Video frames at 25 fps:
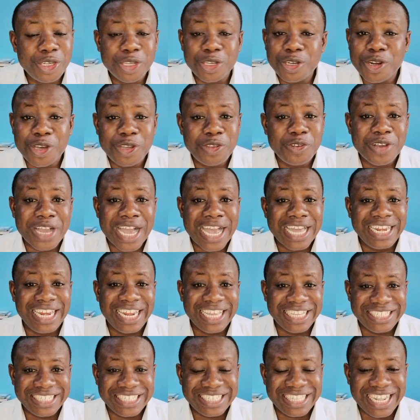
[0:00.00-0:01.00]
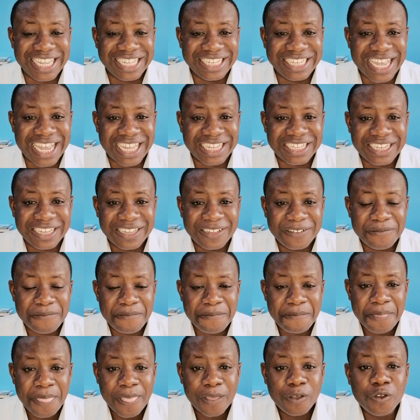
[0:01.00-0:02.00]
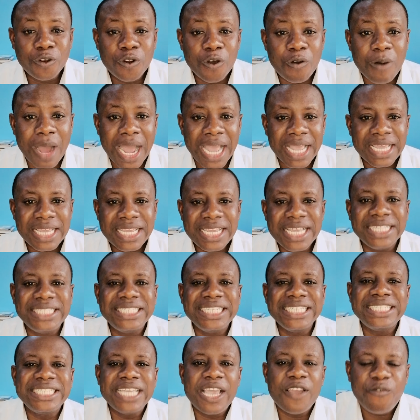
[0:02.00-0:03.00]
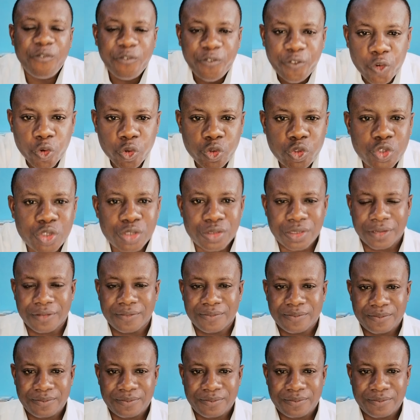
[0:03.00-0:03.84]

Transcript: Do you know you can't legislate that? You know why? It is a fruit.